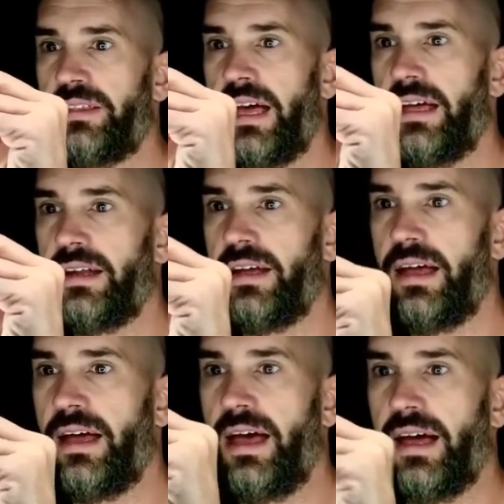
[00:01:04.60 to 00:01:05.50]
that
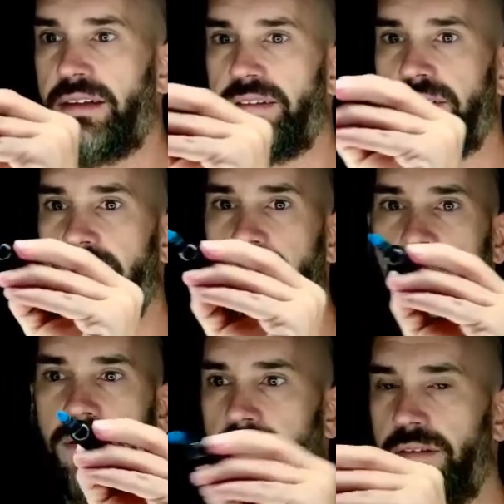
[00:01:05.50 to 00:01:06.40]
x
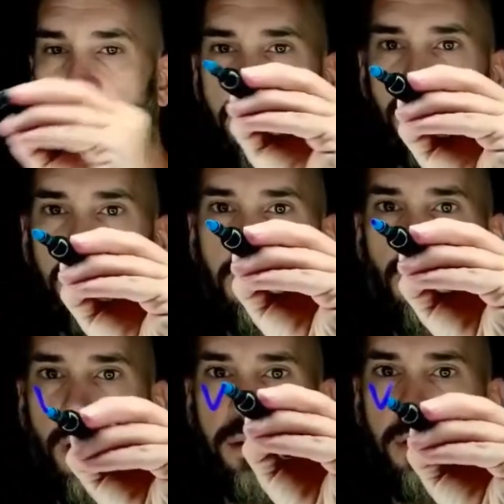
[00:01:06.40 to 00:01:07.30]
dimension,
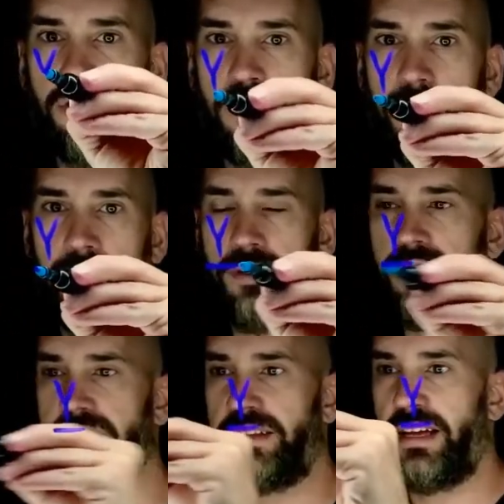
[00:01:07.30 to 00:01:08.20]
y dimension,
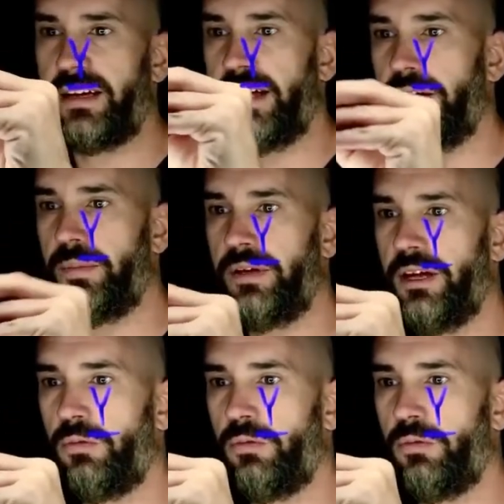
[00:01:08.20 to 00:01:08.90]
set that guy up.